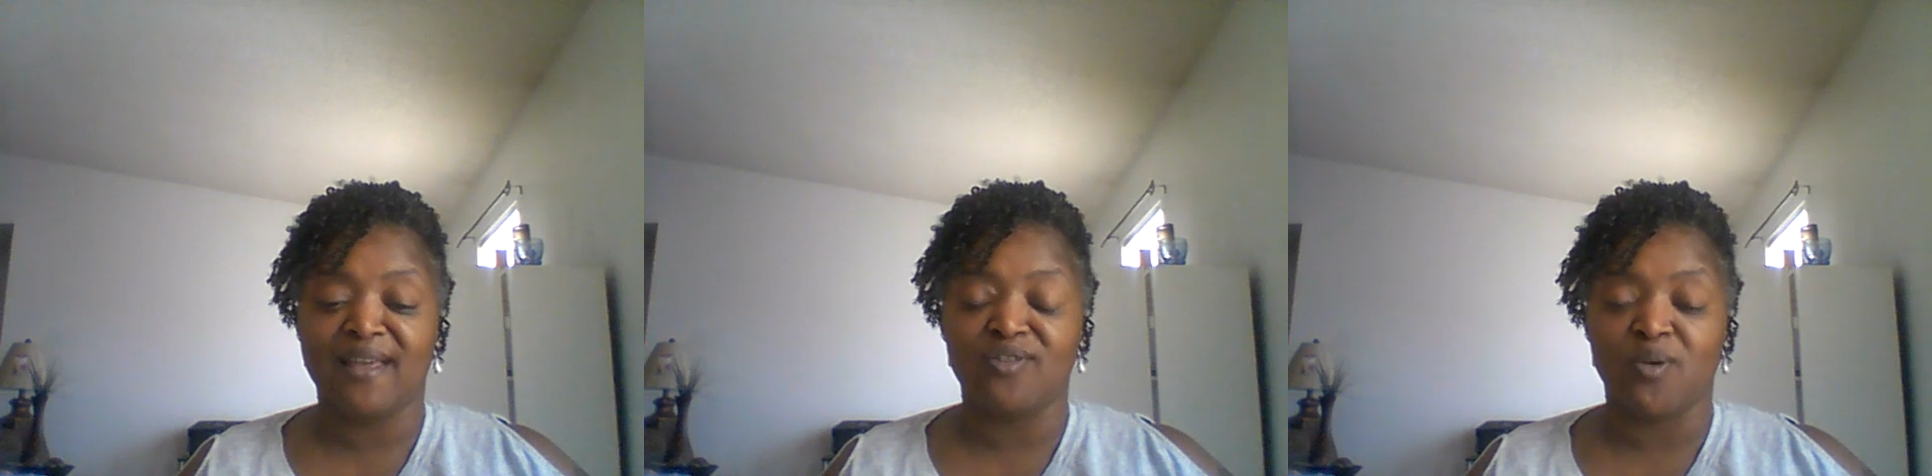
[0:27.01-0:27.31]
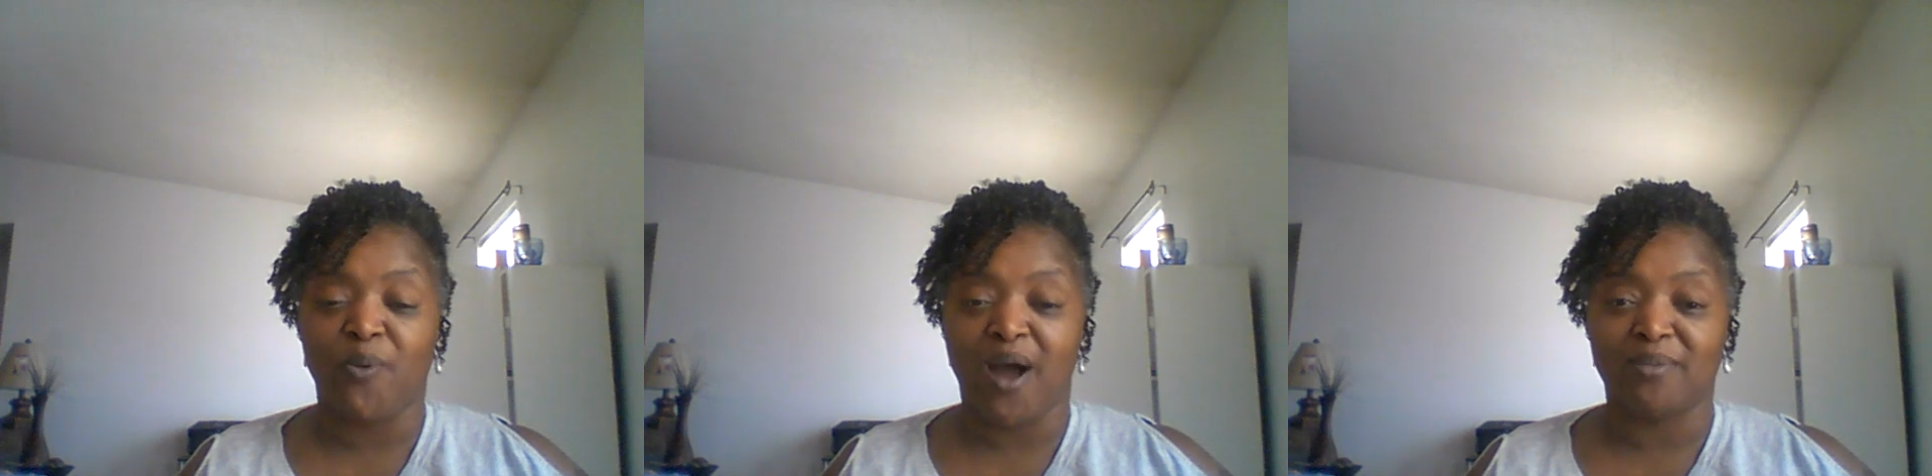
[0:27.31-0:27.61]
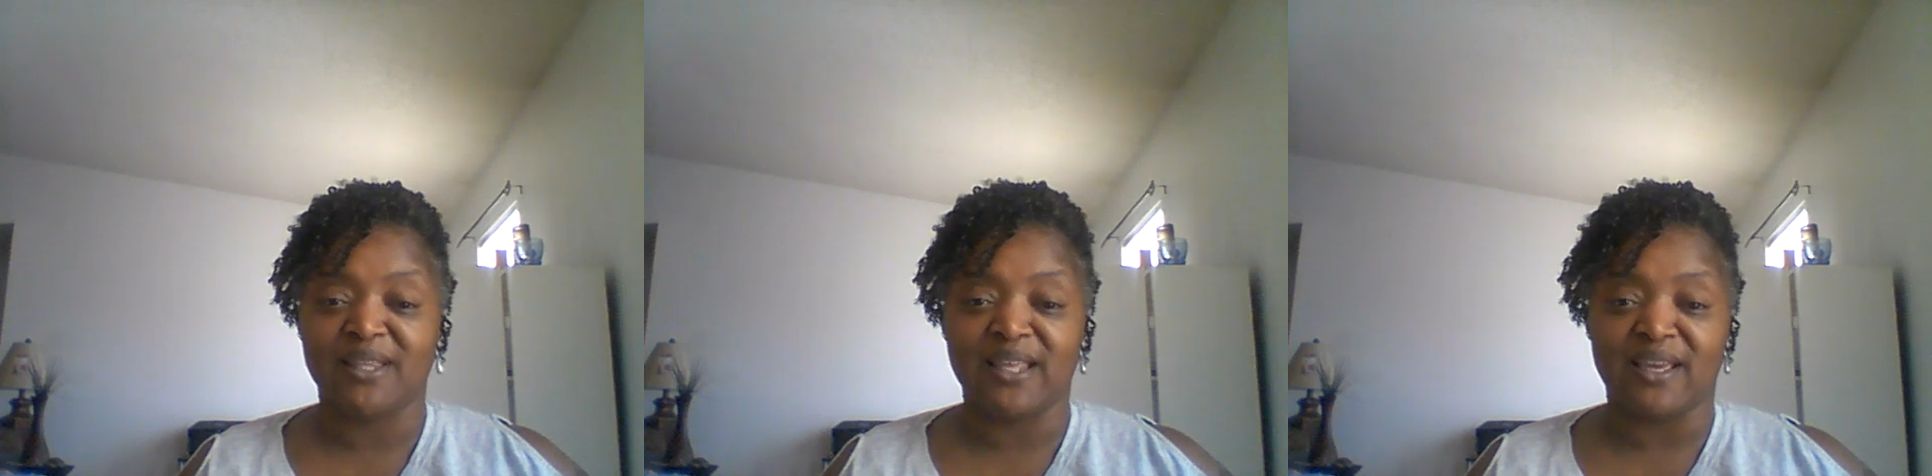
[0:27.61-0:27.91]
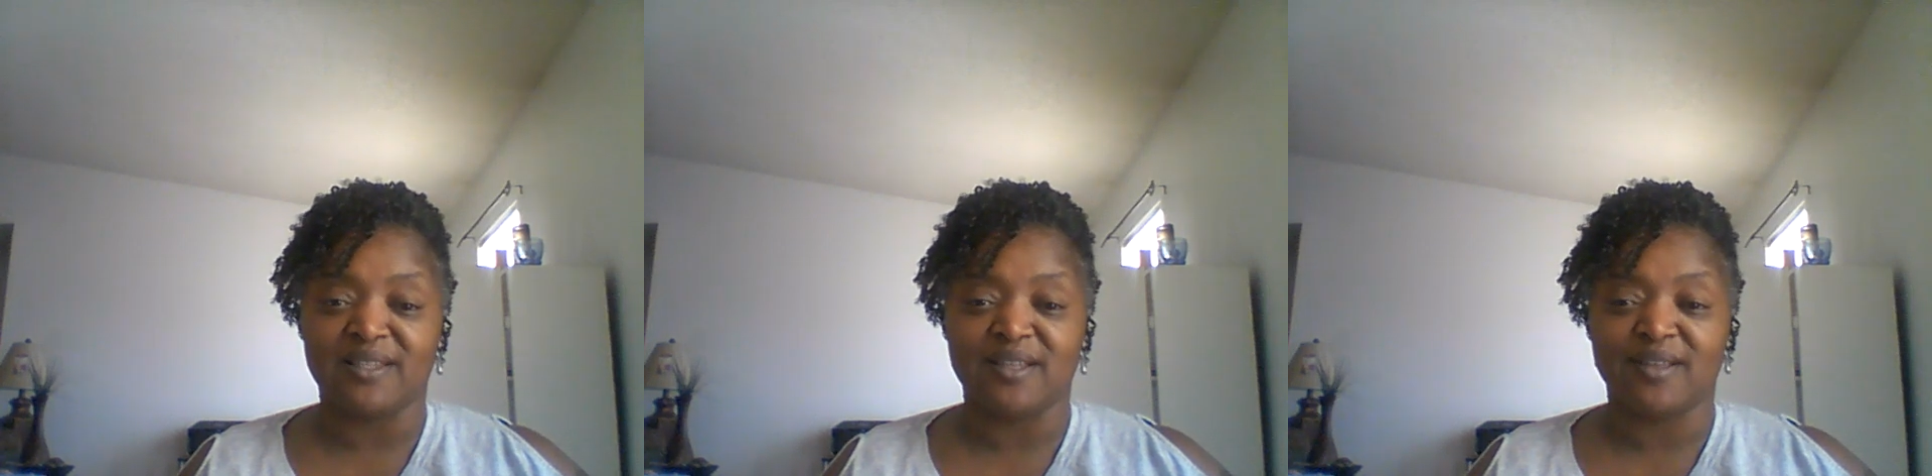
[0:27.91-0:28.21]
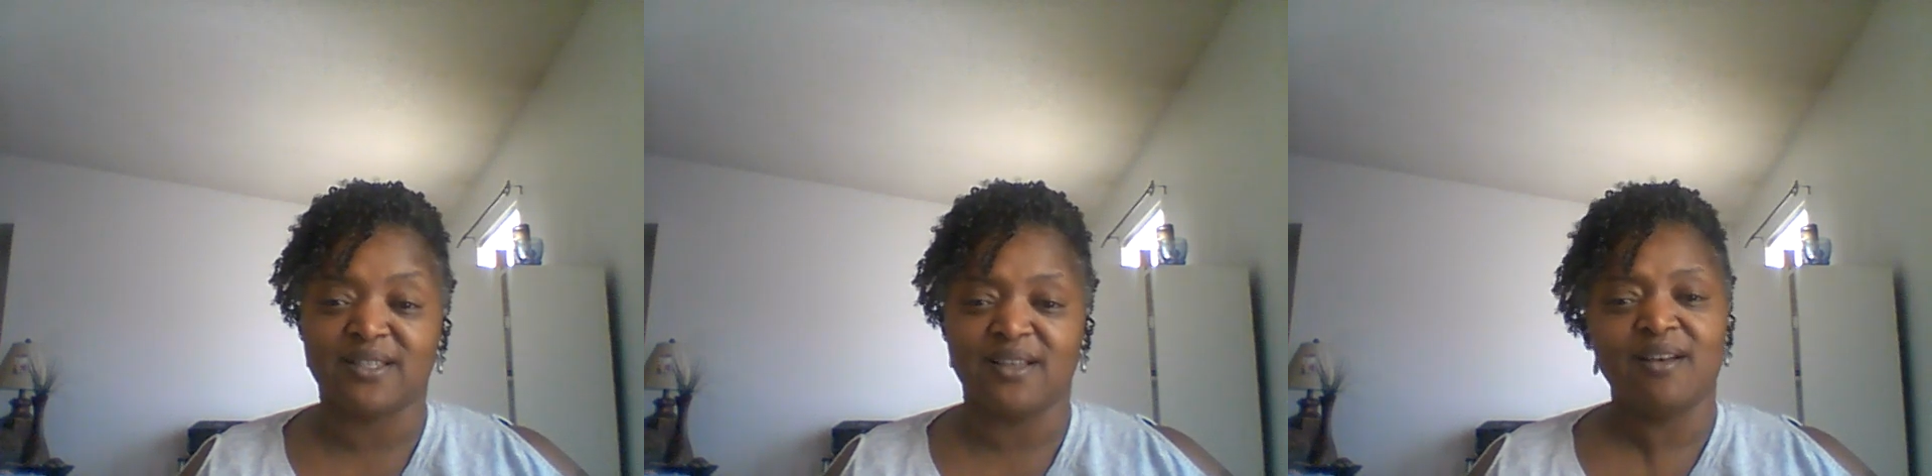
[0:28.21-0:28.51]
and you're probably thinking to
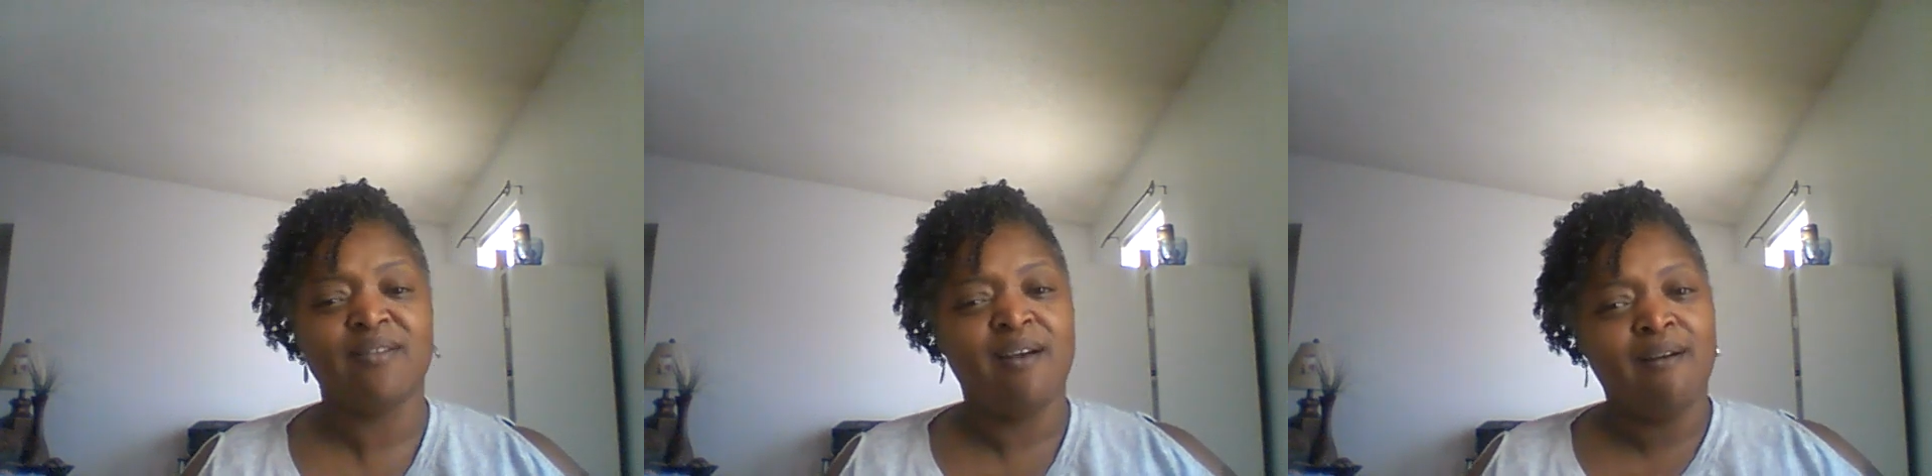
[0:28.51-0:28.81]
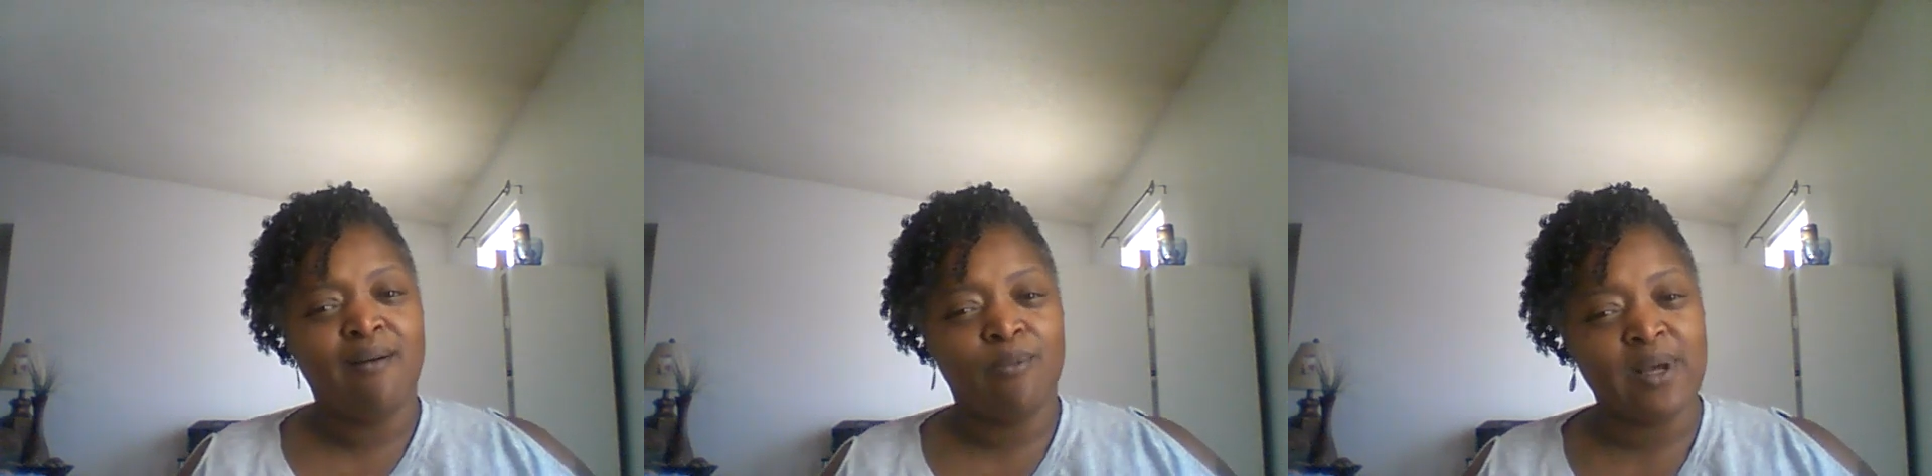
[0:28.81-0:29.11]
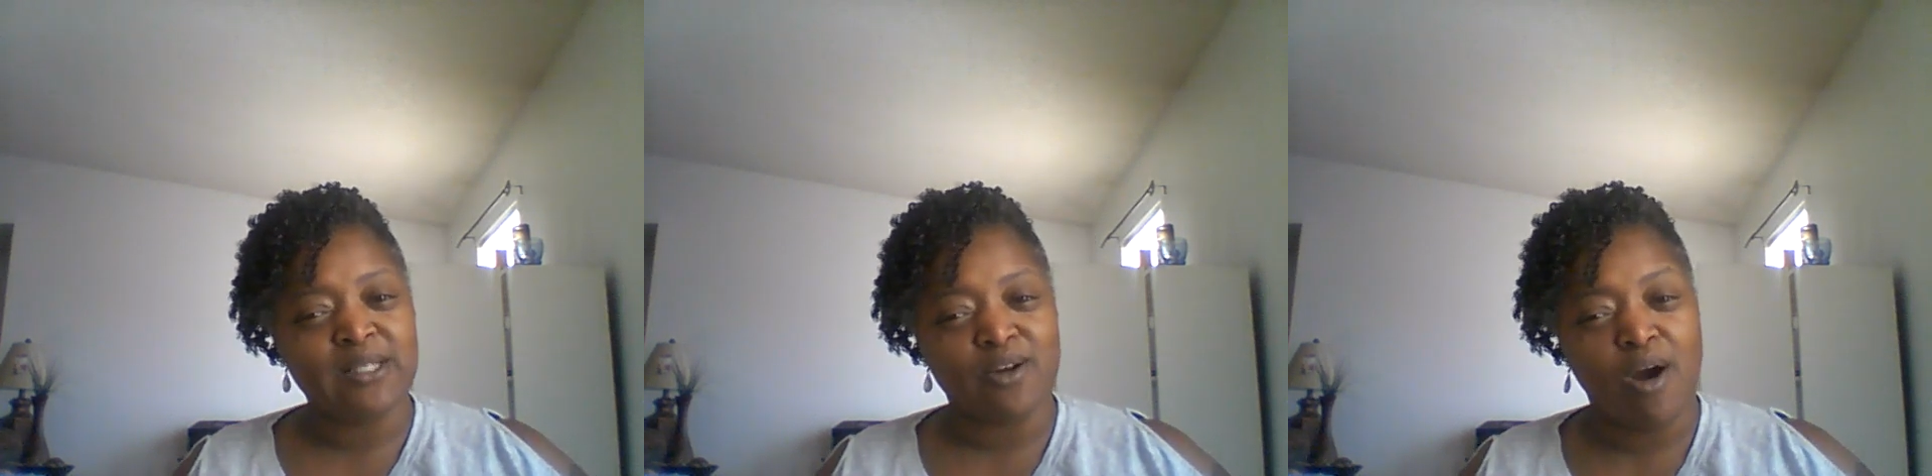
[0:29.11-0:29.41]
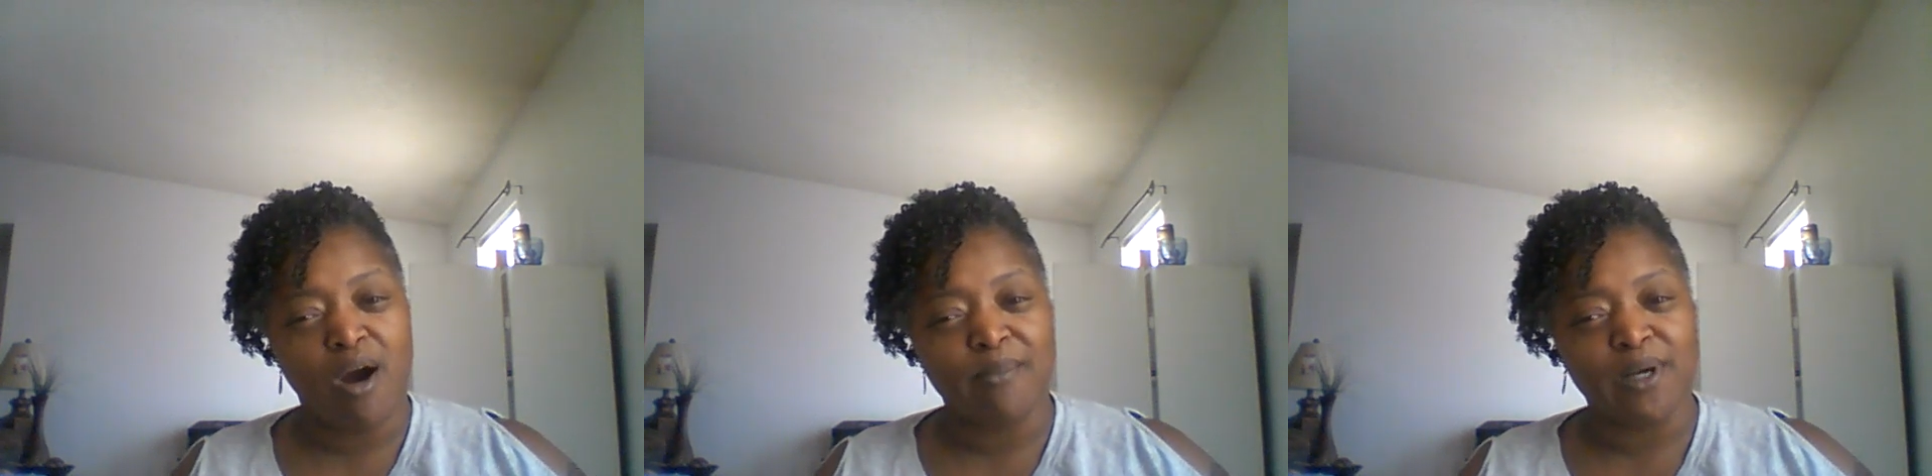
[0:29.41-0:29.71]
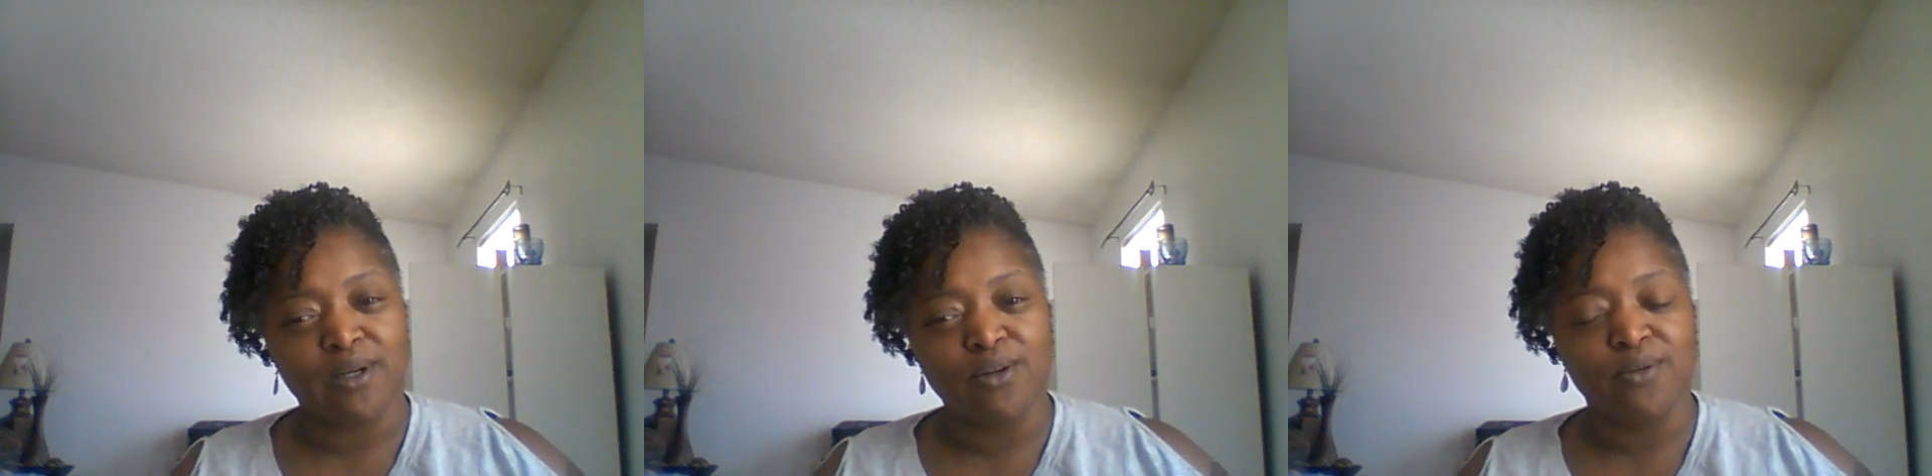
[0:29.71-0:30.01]
yourself, what's a karmic
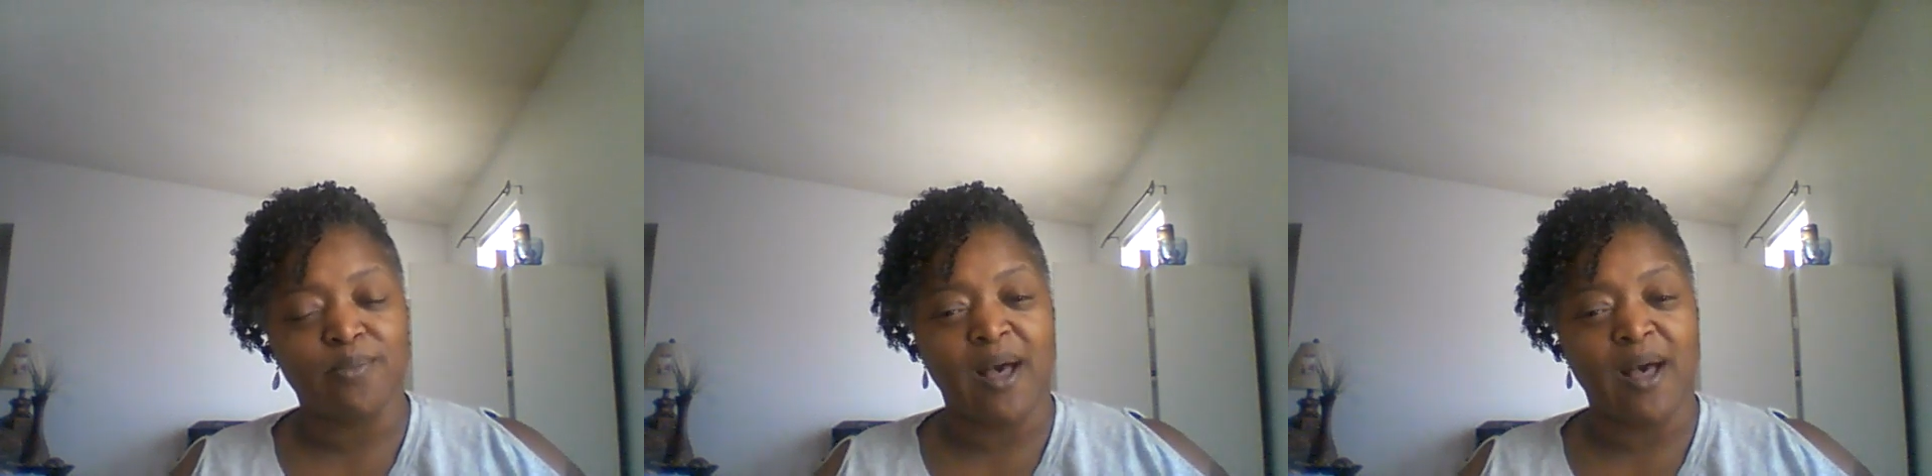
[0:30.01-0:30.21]
loop?